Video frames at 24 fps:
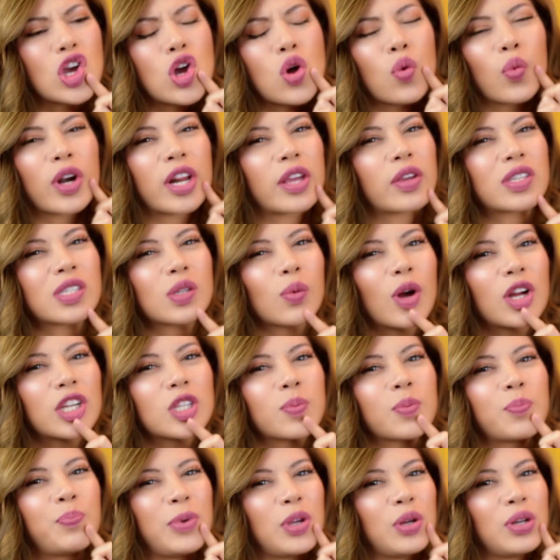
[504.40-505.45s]
When I used to watch
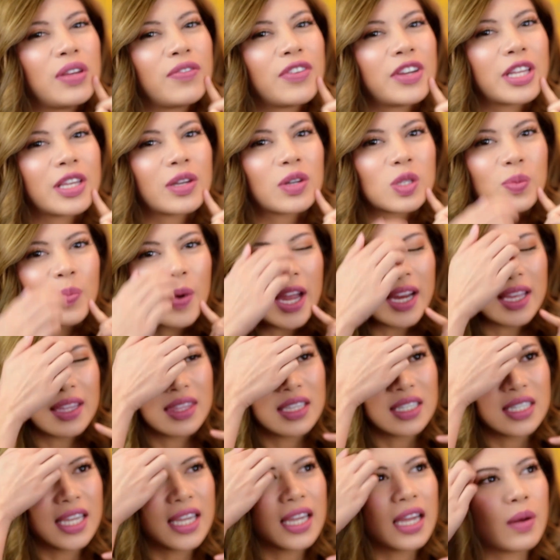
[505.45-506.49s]
beauty videos back in
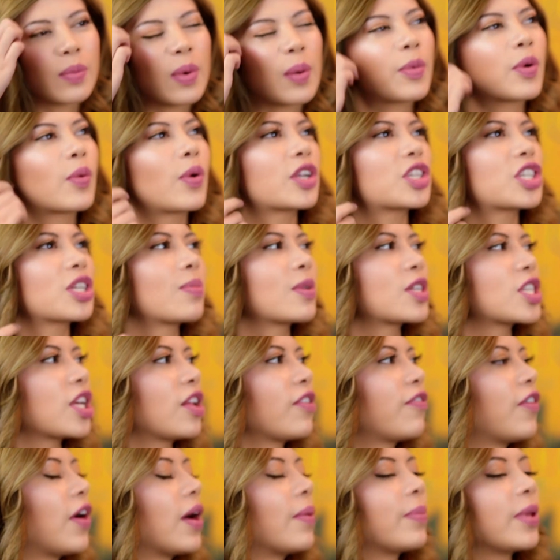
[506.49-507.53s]
the day, I remember watching Michelle
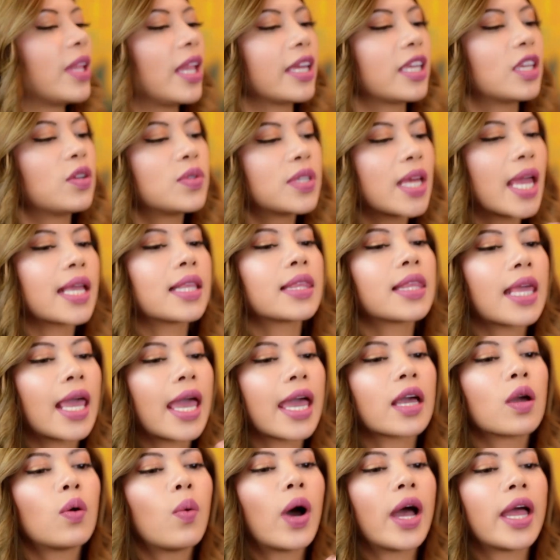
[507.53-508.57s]
Phan be like, you take the
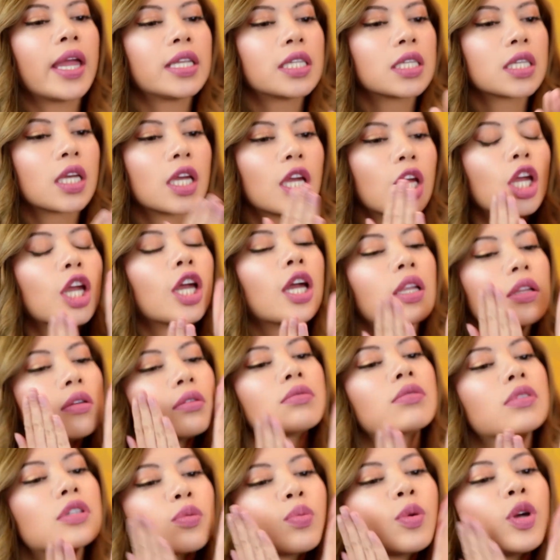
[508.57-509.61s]
egg white and you
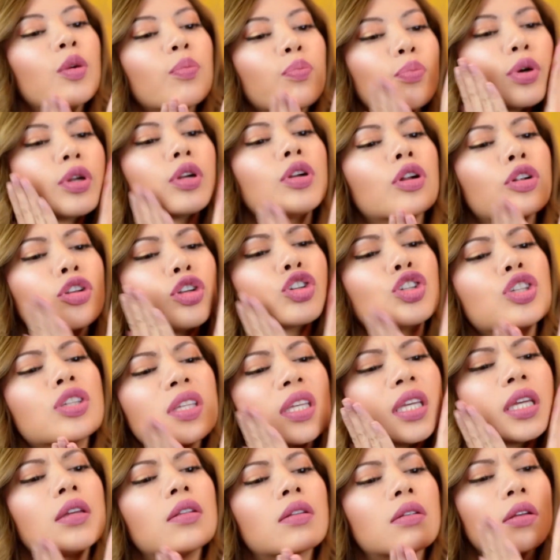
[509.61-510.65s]
just put it on your
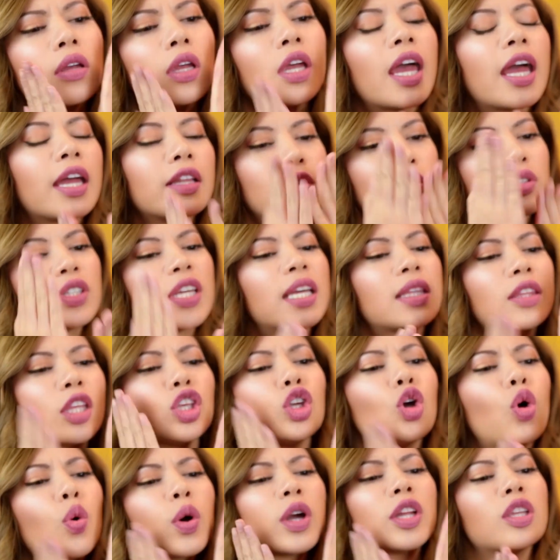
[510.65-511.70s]
skin, and you take the
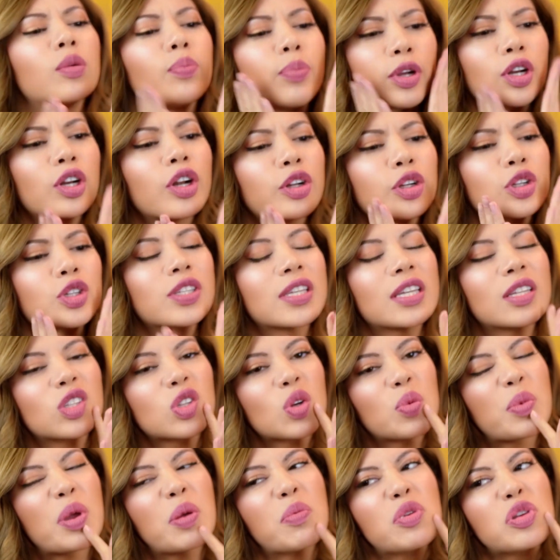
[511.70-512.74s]
yolk and you put it on your skin,
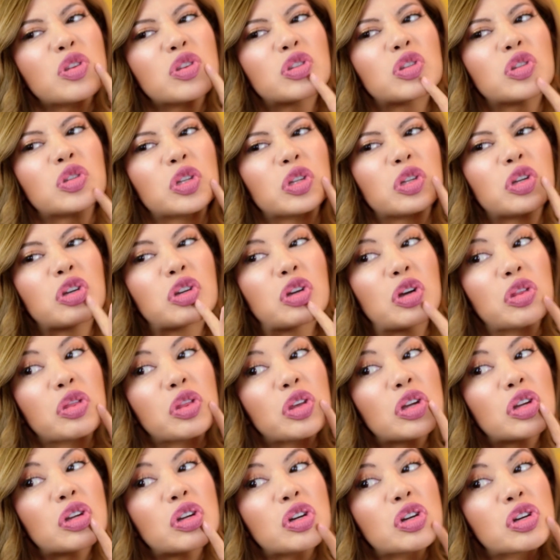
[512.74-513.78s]
so maybe this is like a good
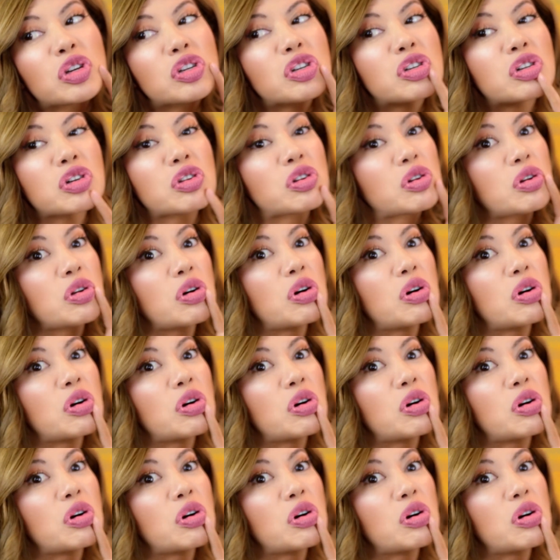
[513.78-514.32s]
thing? I don't